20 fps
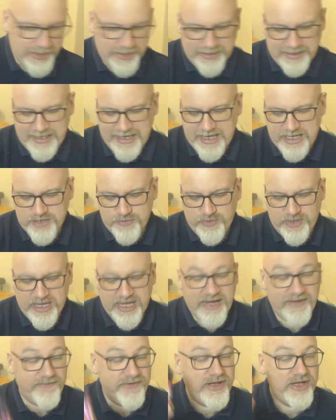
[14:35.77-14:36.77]
And last we
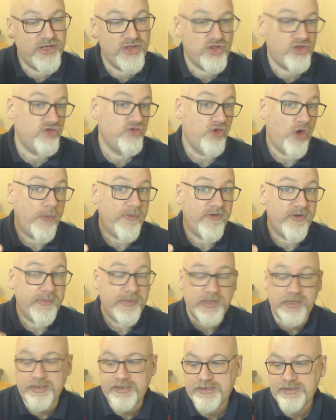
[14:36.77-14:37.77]
have strawberry
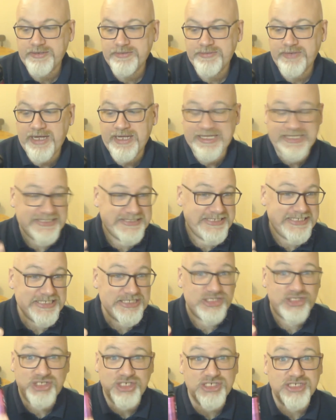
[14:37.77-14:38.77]
milk. And it
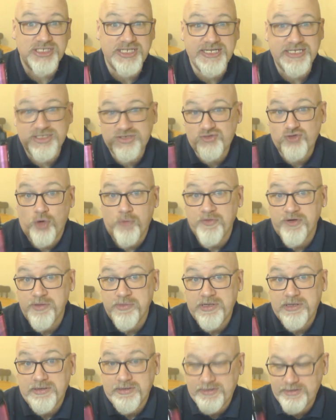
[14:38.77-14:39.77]
tastes just like
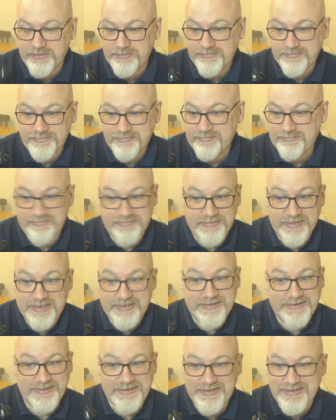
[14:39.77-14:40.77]
strawberry milk.
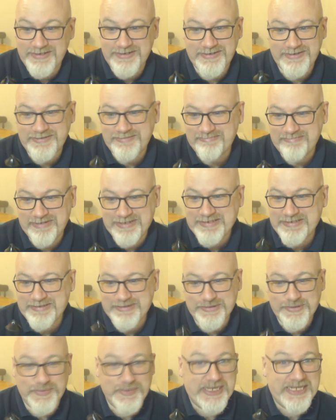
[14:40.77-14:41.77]

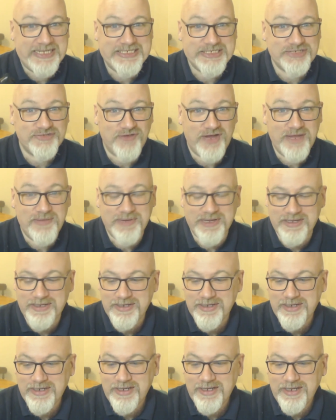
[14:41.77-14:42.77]
The only way to describe it.